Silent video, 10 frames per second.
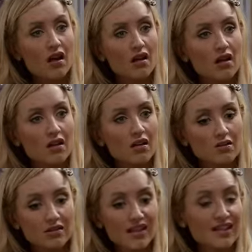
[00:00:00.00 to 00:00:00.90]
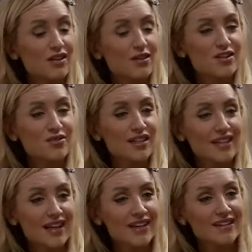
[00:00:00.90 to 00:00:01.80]
Oh, well, thank you. That's
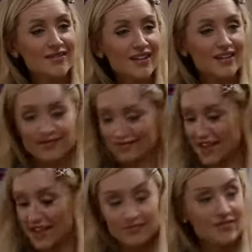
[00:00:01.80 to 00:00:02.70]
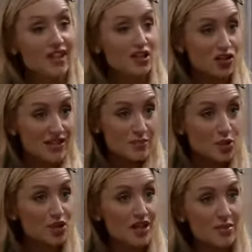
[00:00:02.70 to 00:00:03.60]
really kind of you. Hey, I'll try and
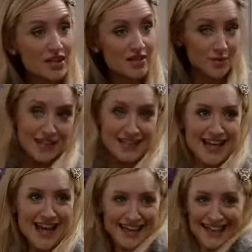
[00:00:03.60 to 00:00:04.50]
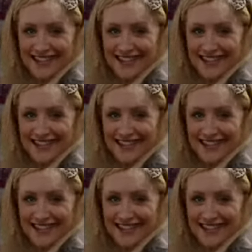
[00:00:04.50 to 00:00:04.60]
smuggle you a piece of wedding cake.